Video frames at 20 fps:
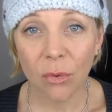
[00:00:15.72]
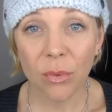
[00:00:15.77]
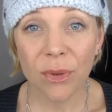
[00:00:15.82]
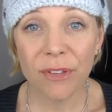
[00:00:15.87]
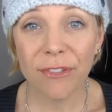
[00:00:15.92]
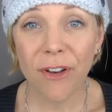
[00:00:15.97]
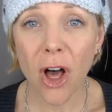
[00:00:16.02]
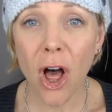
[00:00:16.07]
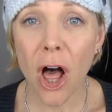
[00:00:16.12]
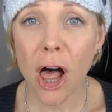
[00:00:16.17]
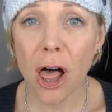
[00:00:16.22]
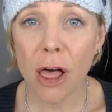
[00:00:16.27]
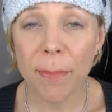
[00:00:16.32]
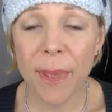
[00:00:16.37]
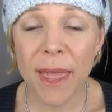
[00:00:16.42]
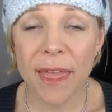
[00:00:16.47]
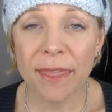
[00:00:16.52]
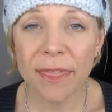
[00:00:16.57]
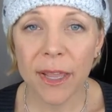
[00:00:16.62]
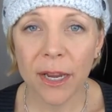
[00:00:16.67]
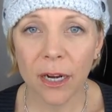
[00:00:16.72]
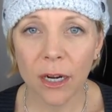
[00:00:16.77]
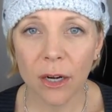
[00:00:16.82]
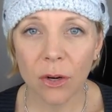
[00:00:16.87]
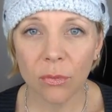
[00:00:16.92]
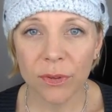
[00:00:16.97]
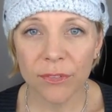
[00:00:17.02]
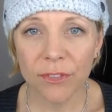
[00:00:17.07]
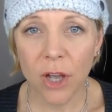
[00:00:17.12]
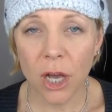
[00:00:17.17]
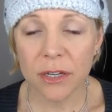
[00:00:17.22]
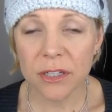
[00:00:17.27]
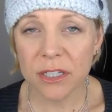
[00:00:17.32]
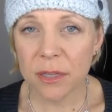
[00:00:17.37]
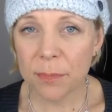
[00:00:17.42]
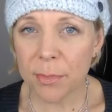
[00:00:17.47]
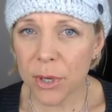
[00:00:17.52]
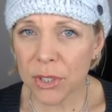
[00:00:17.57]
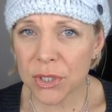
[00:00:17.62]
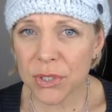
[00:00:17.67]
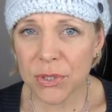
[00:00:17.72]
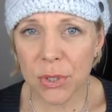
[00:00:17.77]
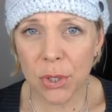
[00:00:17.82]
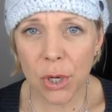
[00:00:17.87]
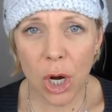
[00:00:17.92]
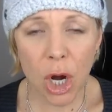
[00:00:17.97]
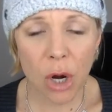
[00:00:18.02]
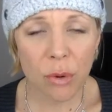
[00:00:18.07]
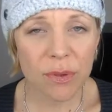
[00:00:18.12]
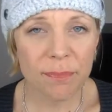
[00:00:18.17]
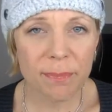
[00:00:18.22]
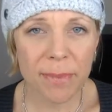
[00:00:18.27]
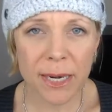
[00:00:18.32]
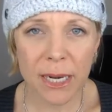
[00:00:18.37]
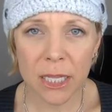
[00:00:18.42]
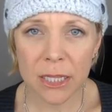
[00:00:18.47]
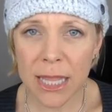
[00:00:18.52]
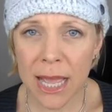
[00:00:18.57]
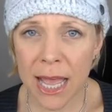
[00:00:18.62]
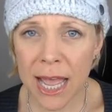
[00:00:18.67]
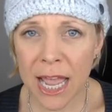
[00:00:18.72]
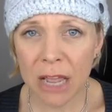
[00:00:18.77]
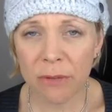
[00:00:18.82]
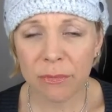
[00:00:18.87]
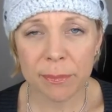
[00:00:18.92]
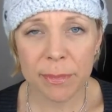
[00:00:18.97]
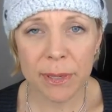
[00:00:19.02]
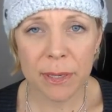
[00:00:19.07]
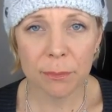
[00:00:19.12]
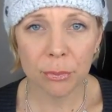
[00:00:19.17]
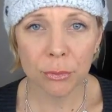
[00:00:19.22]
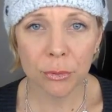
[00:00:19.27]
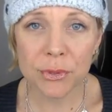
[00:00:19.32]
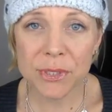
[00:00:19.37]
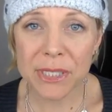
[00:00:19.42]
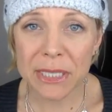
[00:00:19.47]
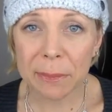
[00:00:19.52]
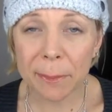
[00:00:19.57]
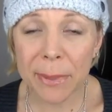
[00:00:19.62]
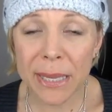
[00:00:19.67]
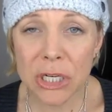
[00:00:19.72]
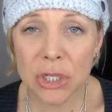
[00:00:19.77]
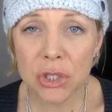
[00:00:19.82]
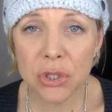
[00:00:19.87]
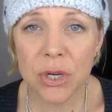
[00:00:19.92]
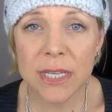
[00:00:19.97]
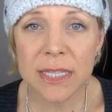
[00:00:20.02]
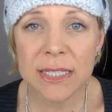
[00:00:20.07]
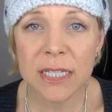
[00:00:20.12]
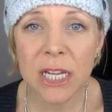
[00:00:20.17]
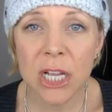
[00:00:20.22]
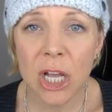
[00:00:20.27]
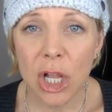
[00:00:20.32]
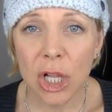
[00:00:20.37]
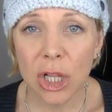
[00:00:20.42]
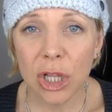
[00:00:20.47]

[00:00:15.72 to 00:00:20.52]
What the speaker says: We've all been there. We've gone to the bookstore, we've been online, we've been perusing Pinterest,